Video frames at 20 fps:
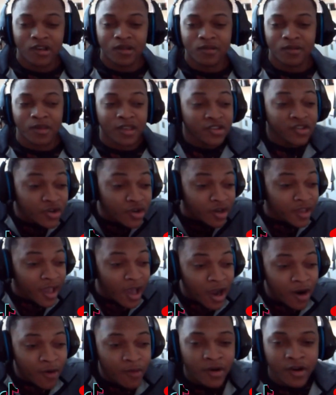because you're a
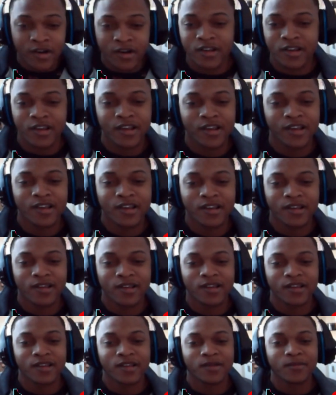coward,
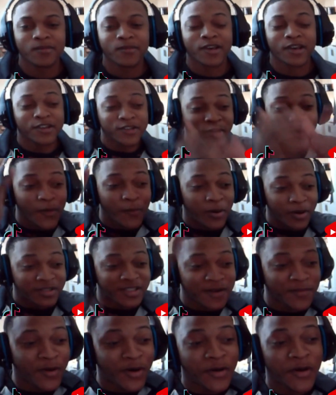because you're a
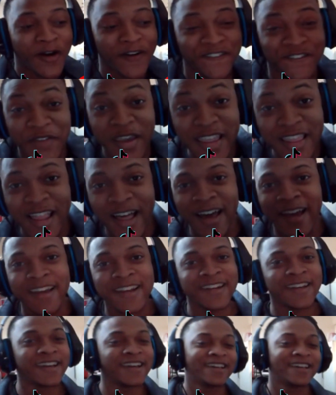pussy boy, you're a feline?